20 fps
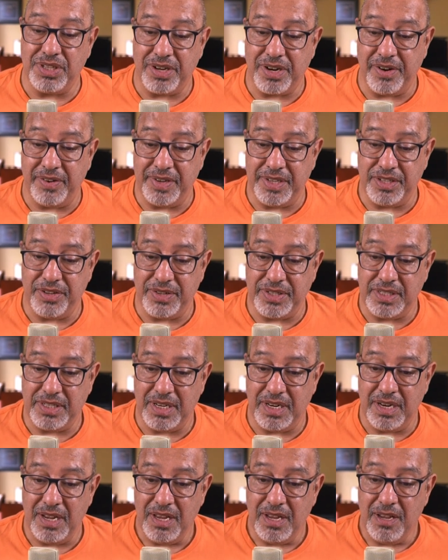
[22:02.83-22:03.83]
that are
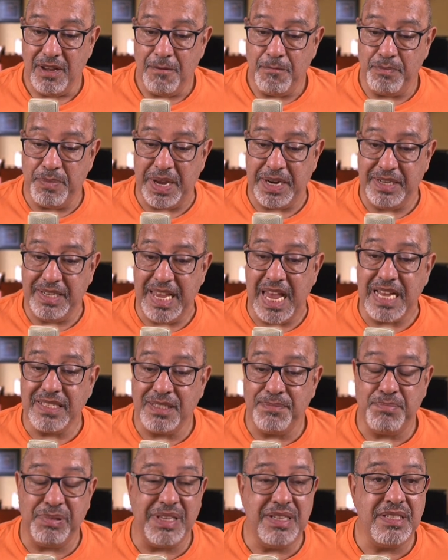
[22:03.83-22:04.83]
interested. But yes,
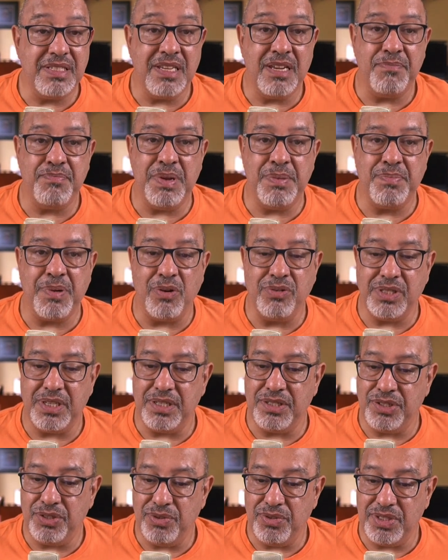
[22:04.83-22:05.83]
please keep me
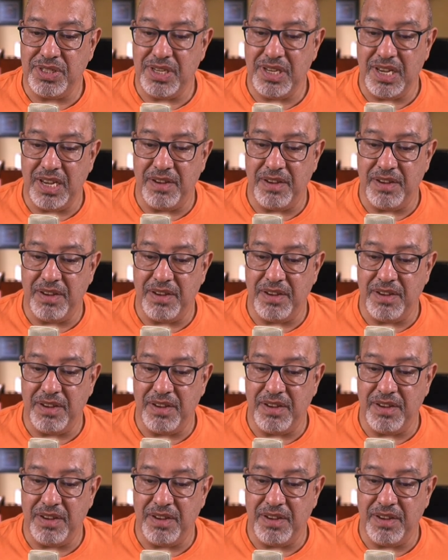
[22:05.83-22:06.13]
posted, Susie.